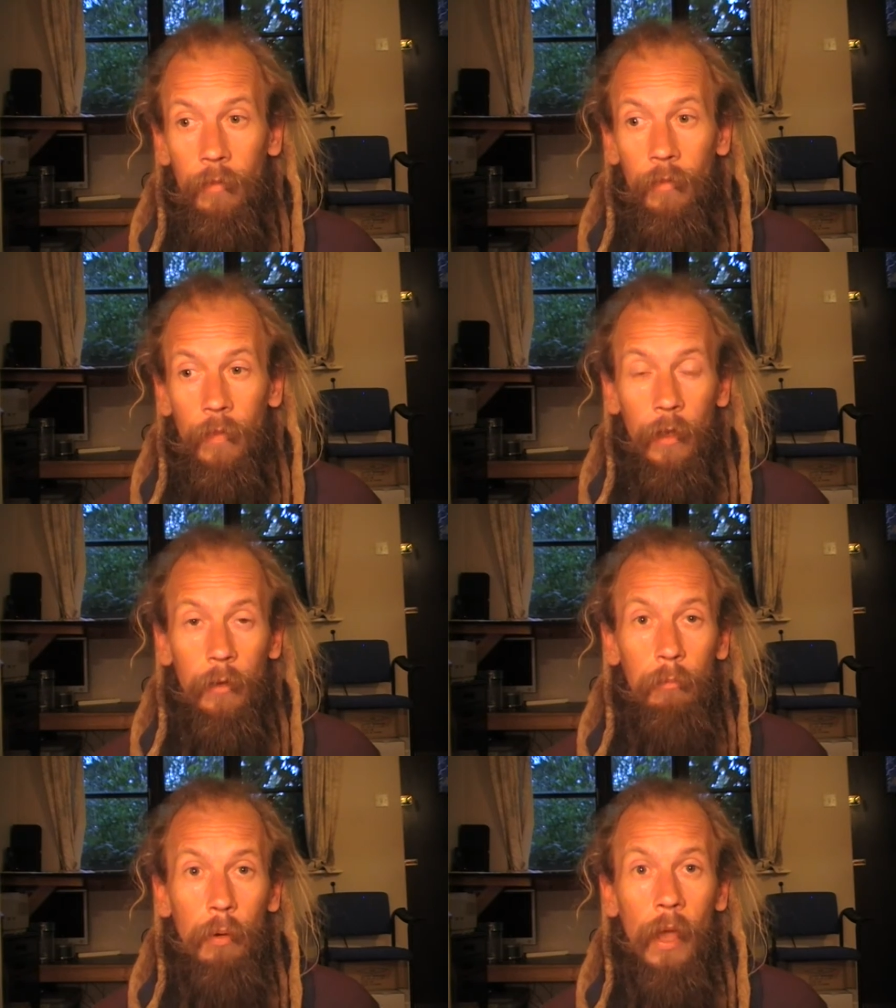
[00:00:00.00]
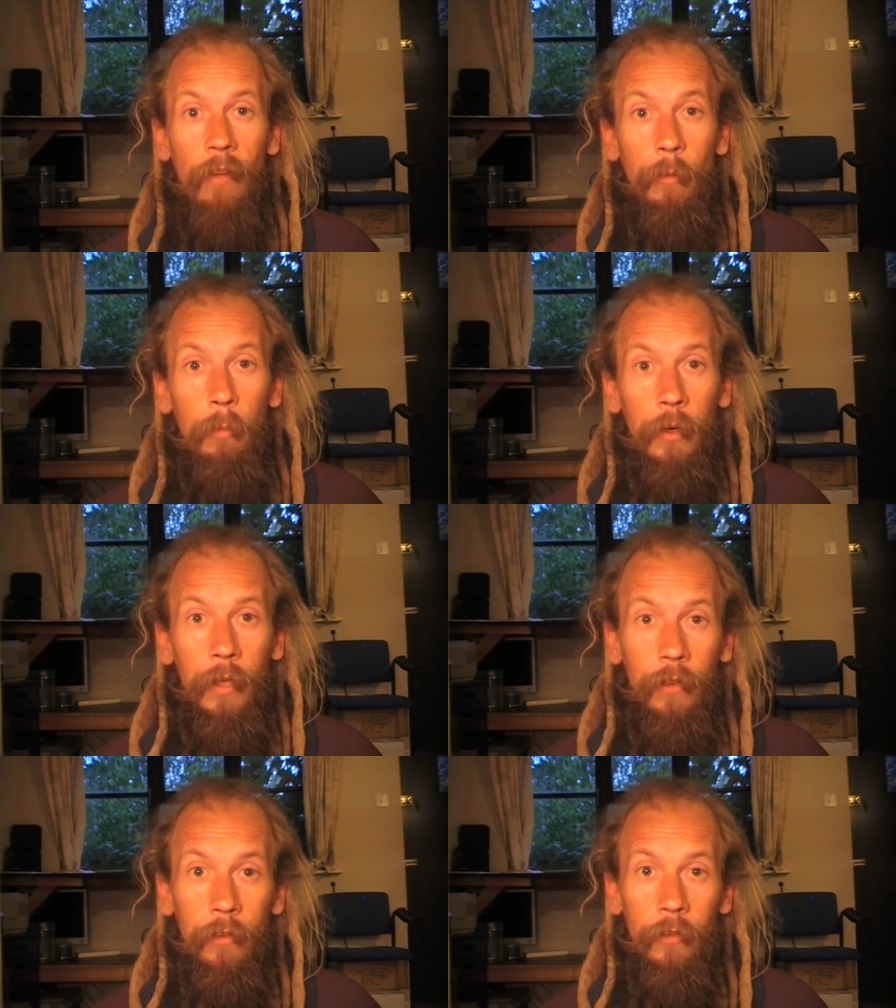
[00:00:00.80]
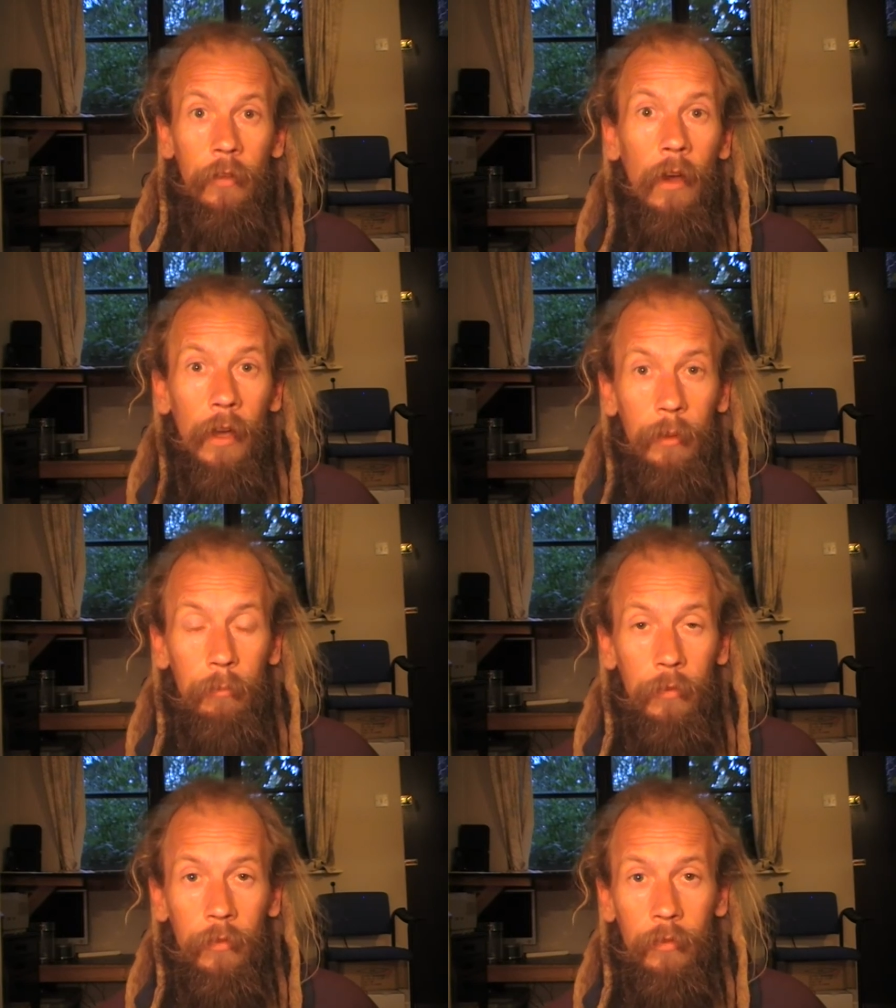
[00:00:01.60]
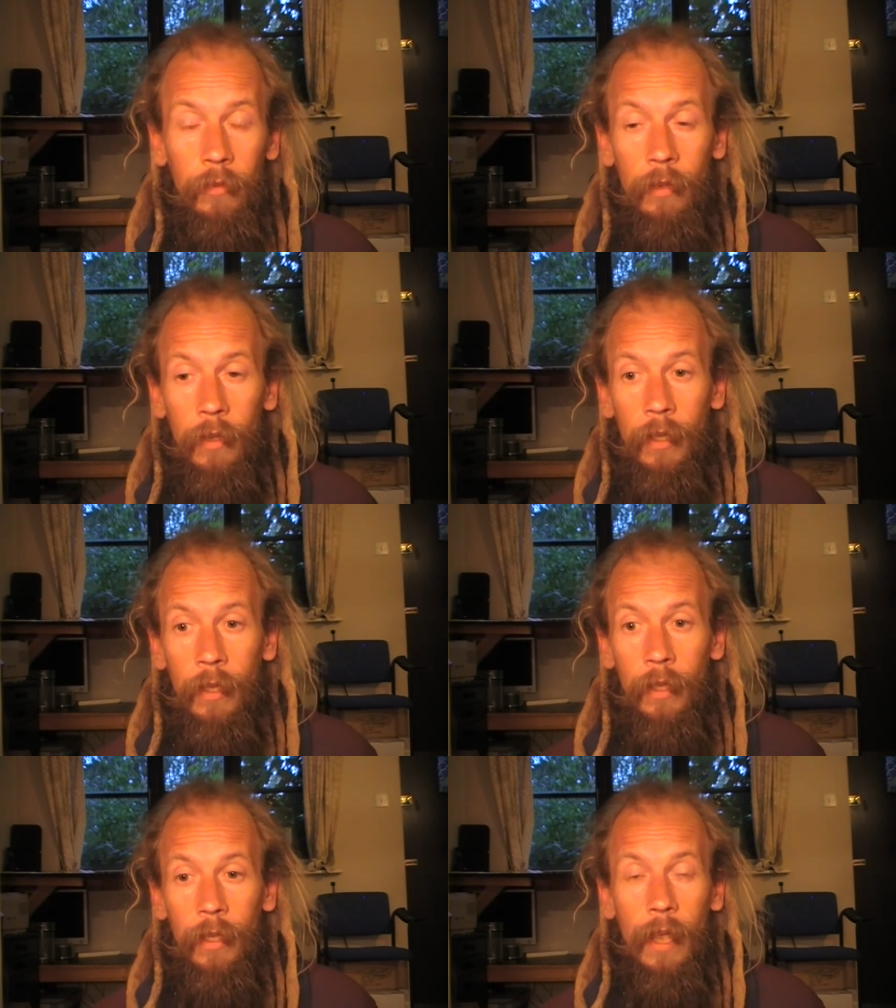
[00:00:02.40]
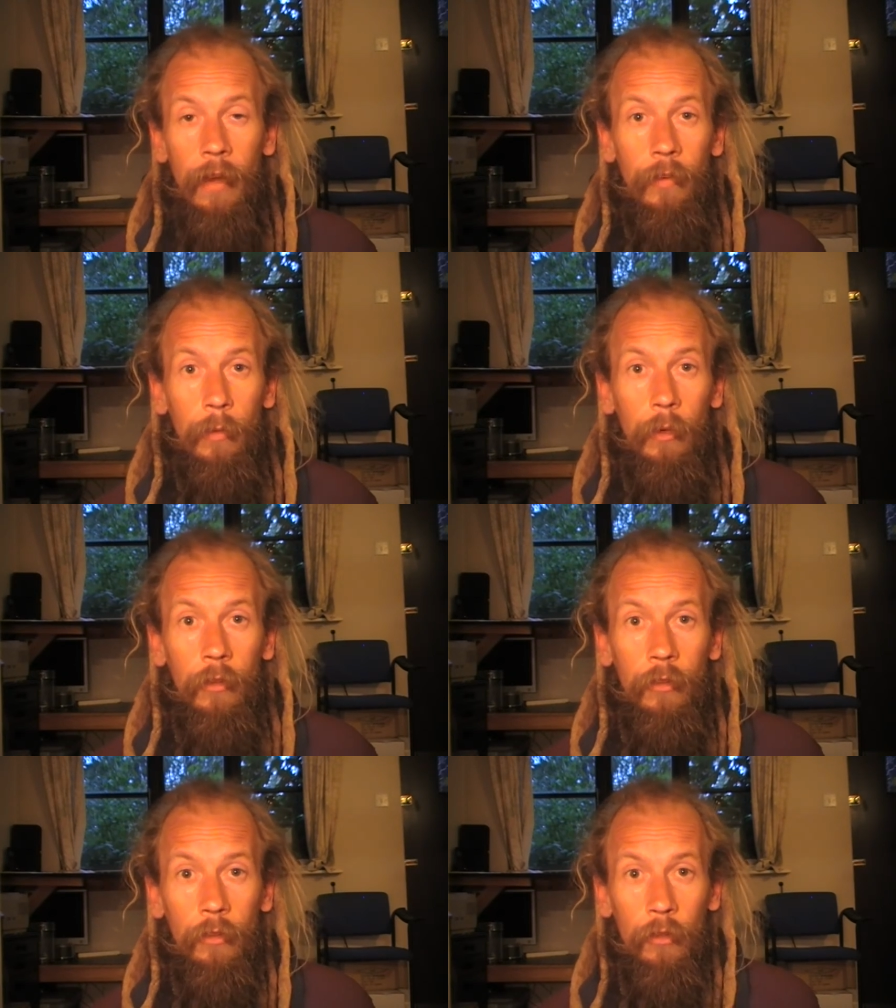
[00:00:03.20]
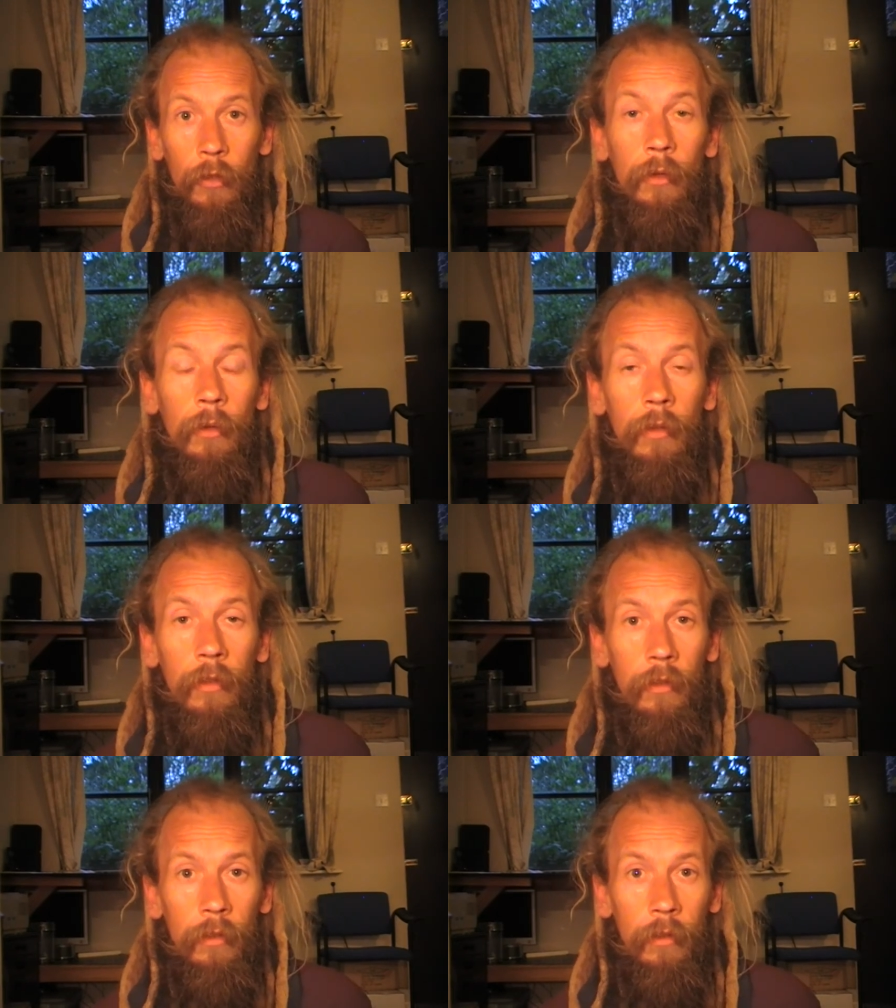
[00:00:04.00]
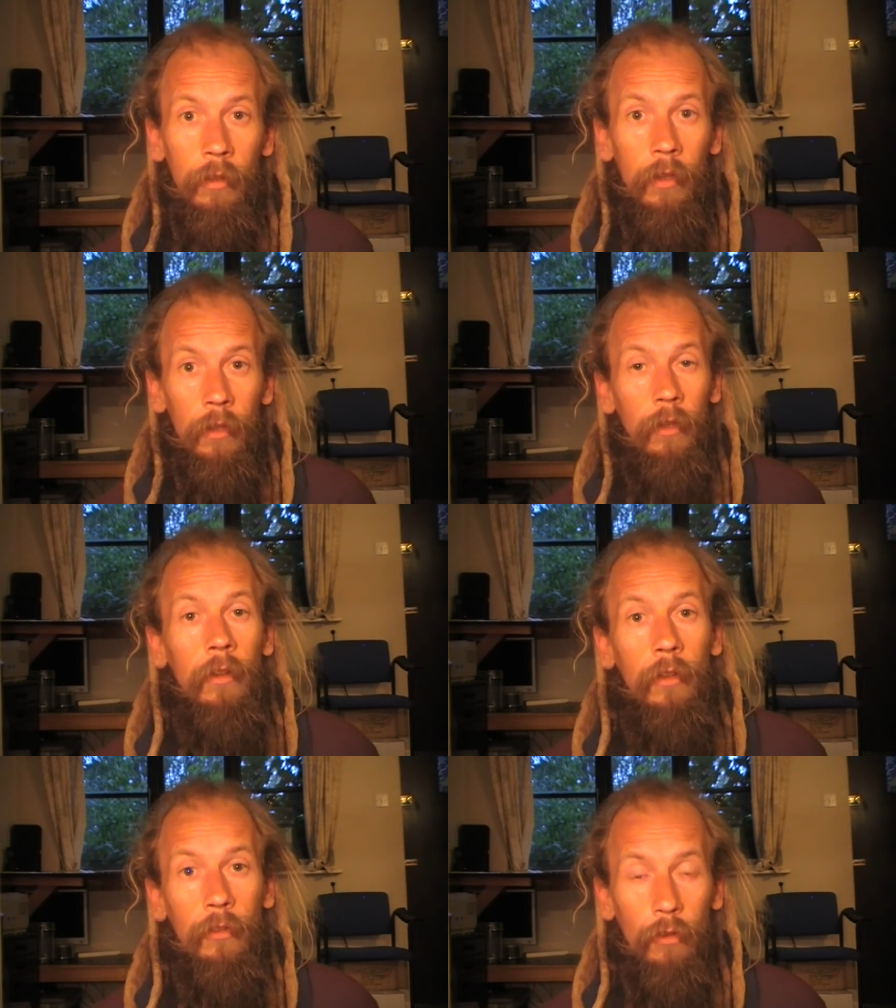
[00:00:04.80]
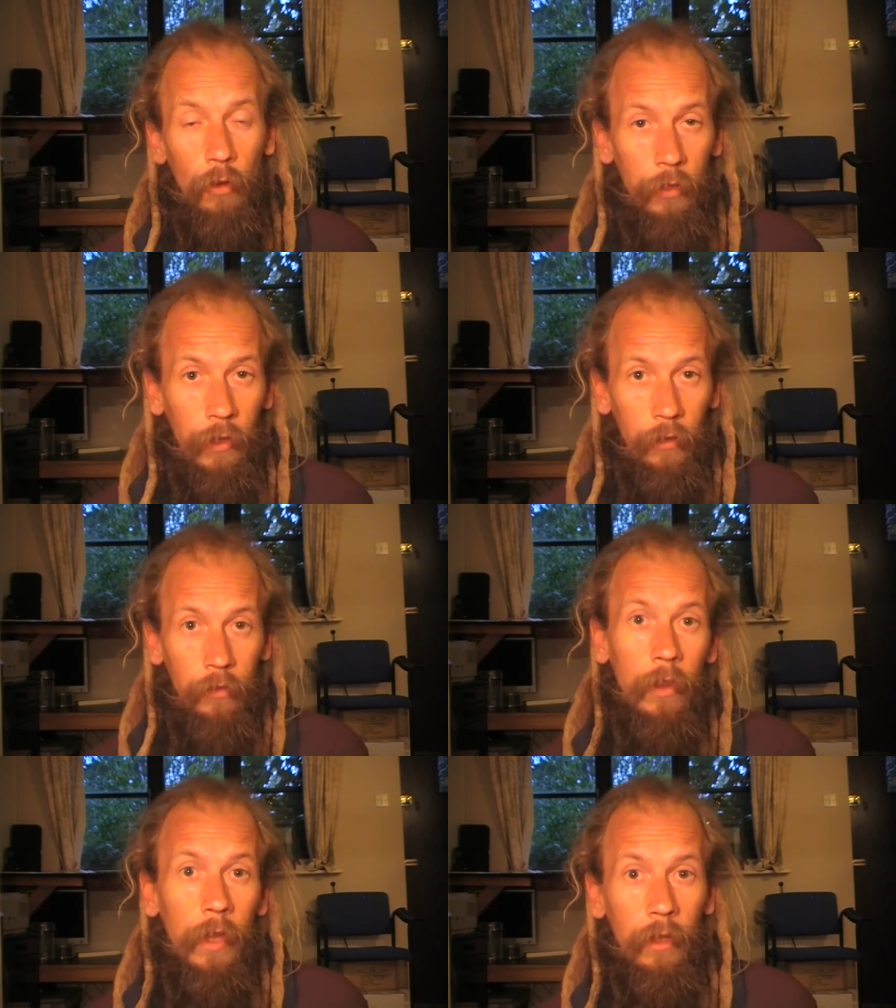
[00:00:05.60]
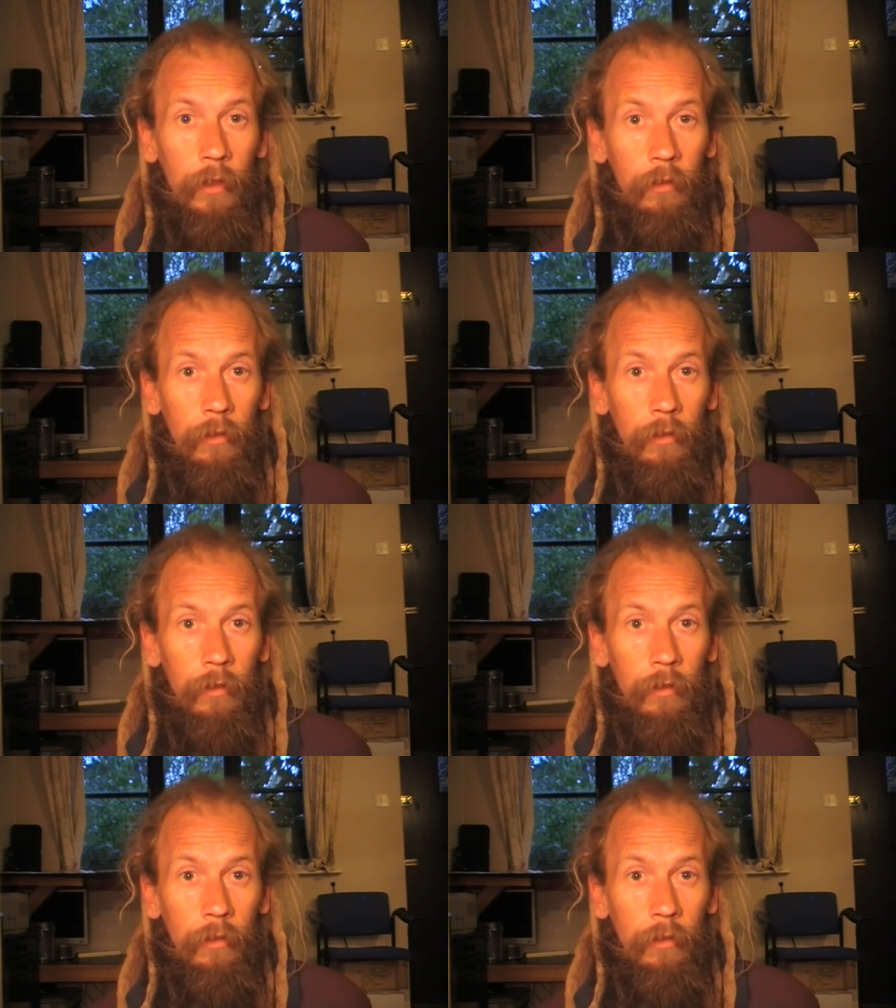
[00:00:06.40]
If they can put everybody into types, get everyone to do the sort of things they